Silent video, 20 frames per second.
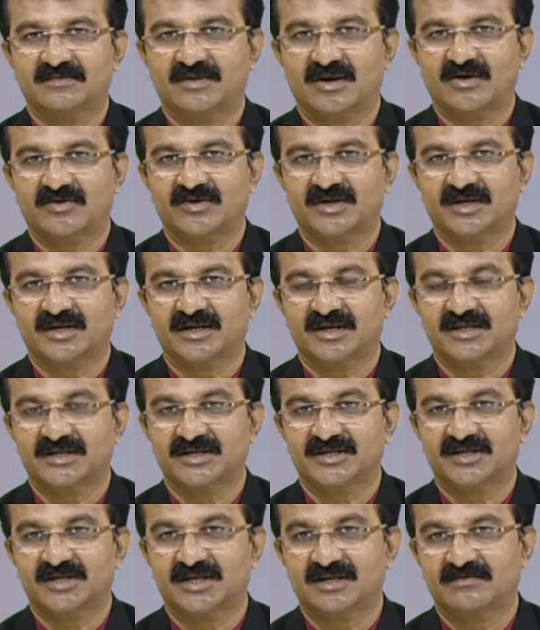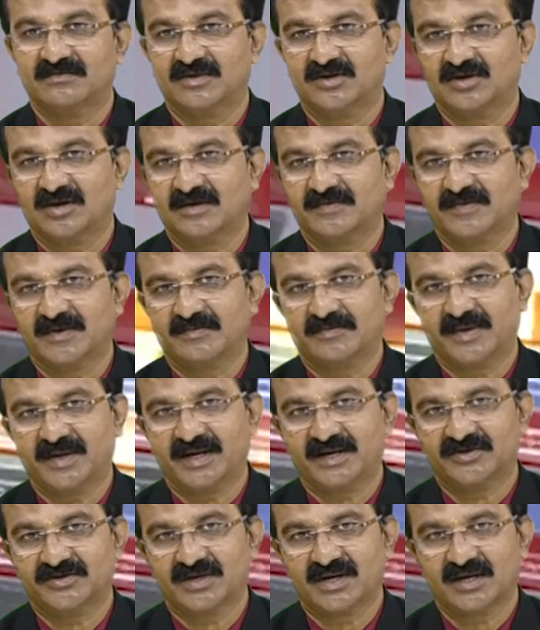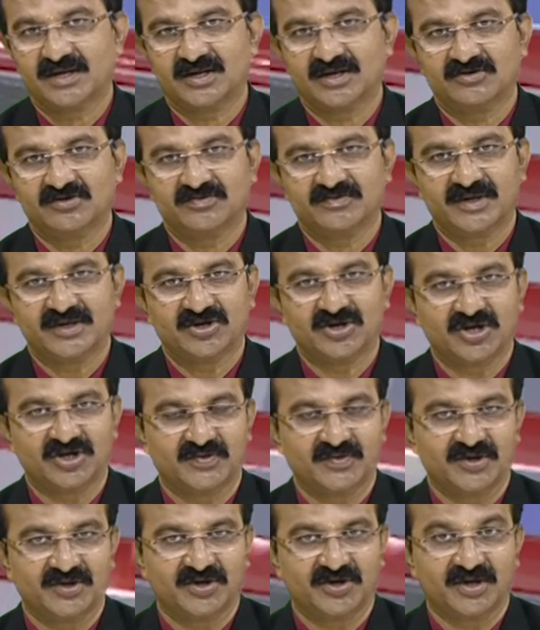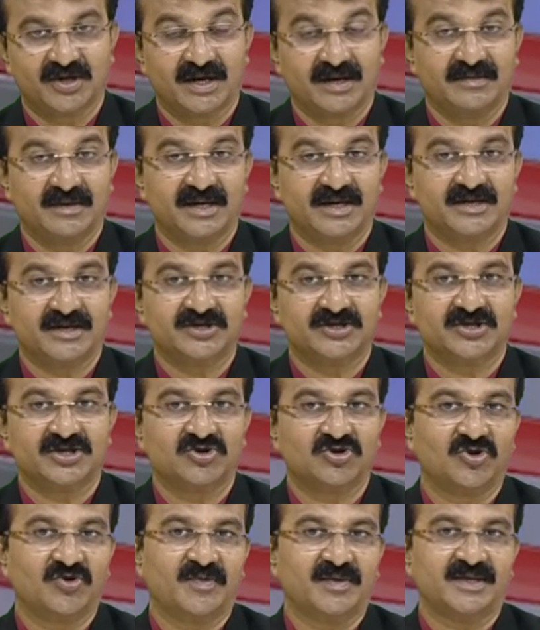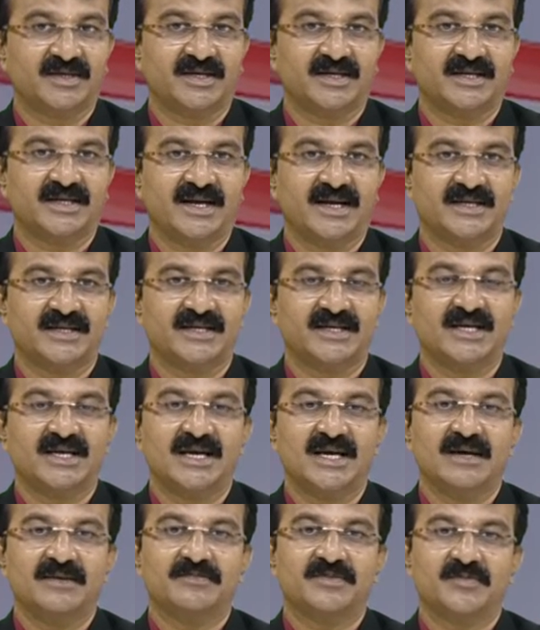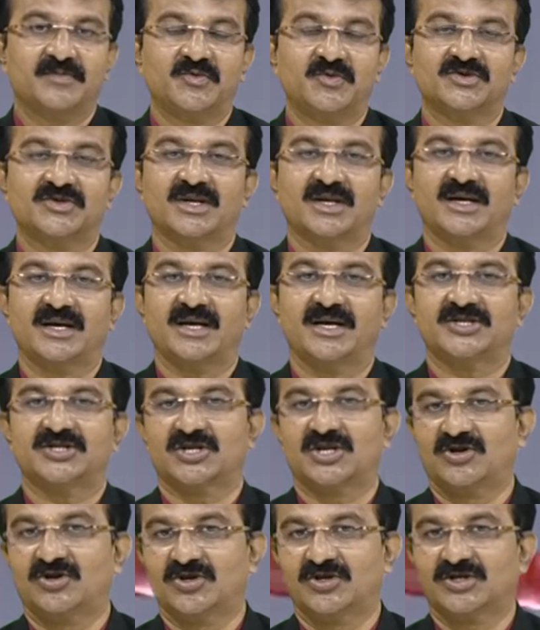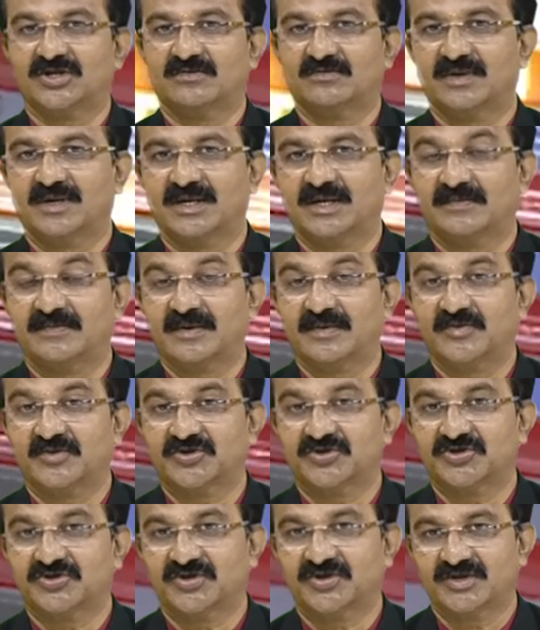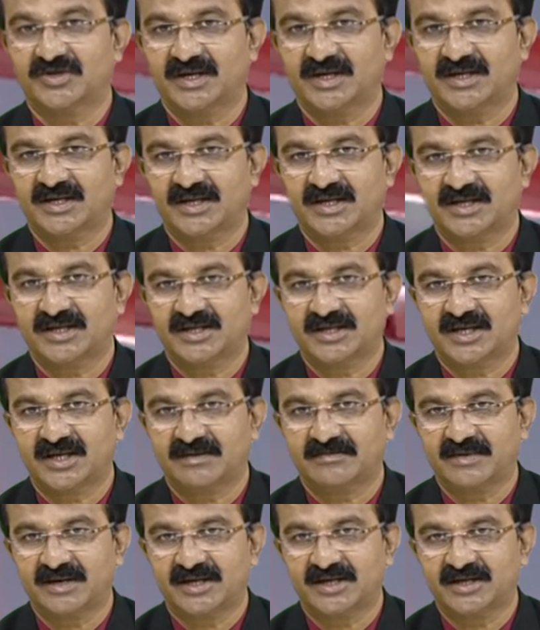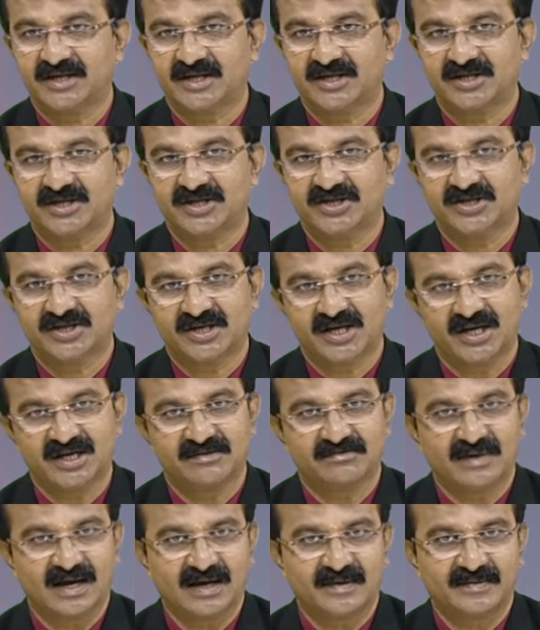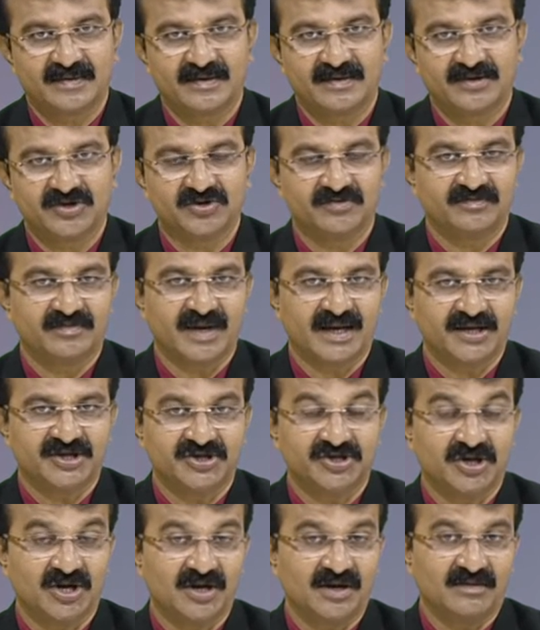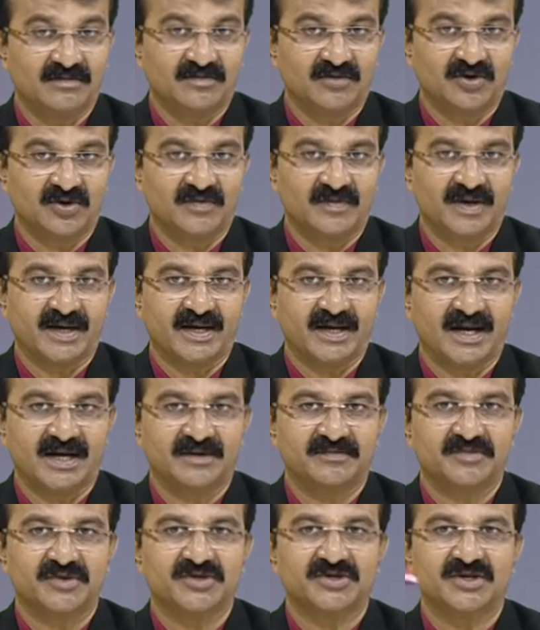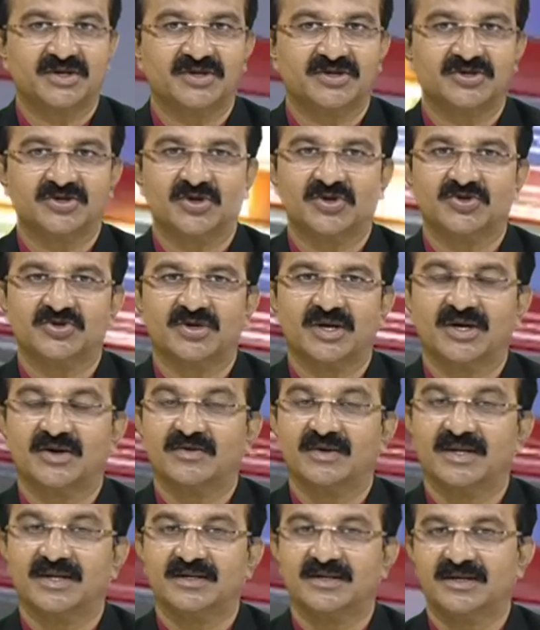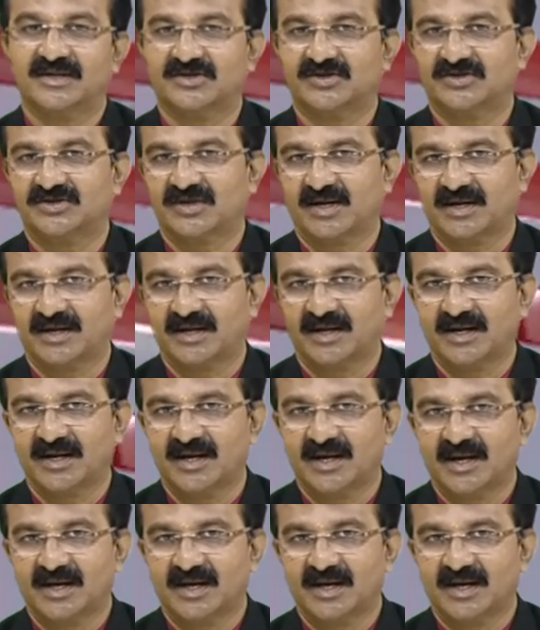about increasing the number of beds at government hospital, MLA Krishna Khopar said that the proposal is good but proportionate increment in the skilled manpower to manage more bed and patient is also equally necessary.